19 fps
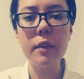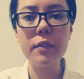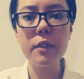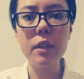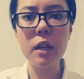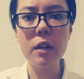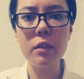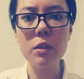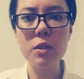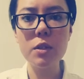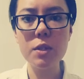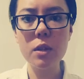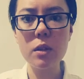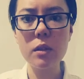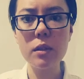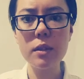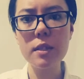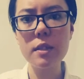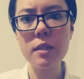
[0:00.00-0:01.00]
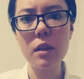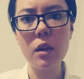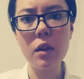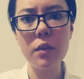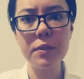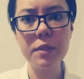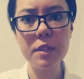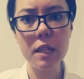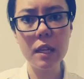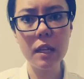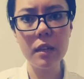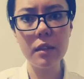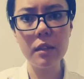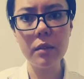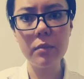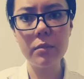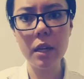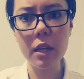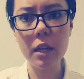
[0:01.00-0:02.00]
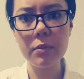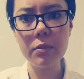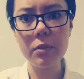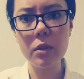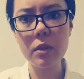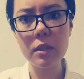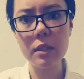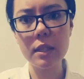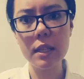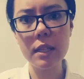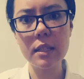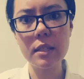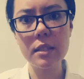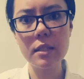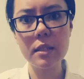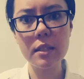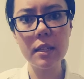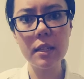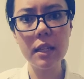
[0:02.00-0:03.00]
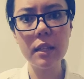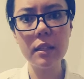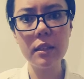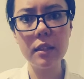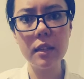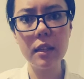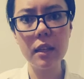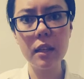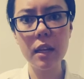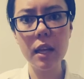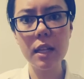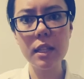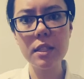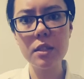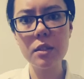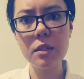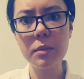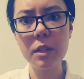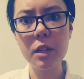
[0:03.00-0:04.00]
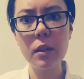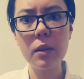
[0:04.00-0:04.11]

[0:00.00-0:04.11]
The results obtained the Bradford test in the calcium